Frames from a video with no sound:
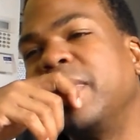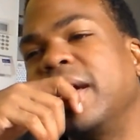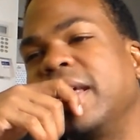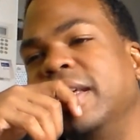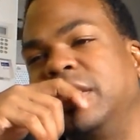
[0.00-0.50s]

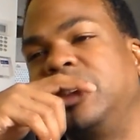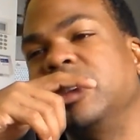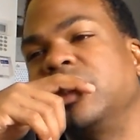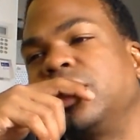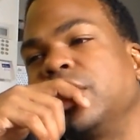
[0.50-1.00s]
but it's
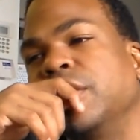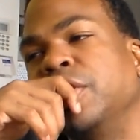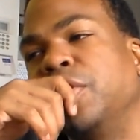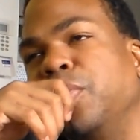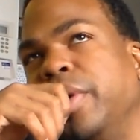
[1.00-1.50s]
just
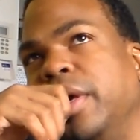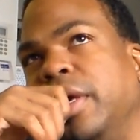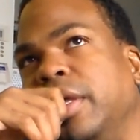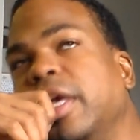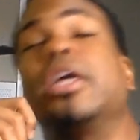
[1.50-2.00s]

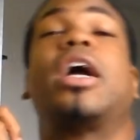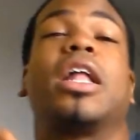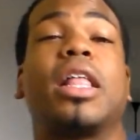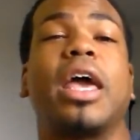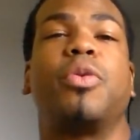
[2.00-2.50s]
when
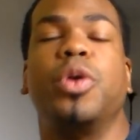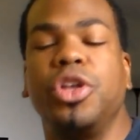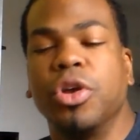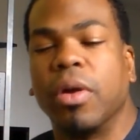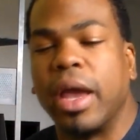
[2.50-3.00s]
kind of like
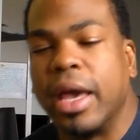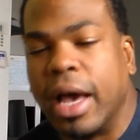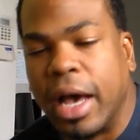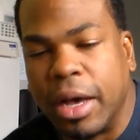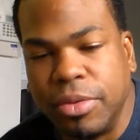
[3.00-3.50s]
when you're
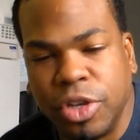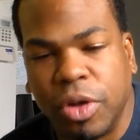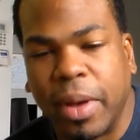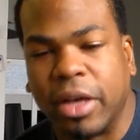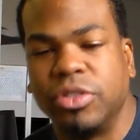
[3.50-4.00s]
a uh,
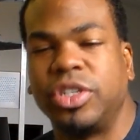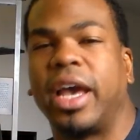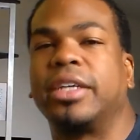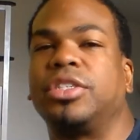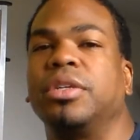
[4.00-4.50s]
you know Michael
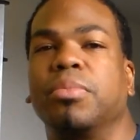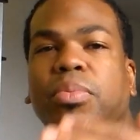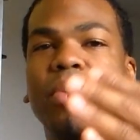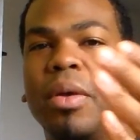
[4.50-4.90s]
Jackson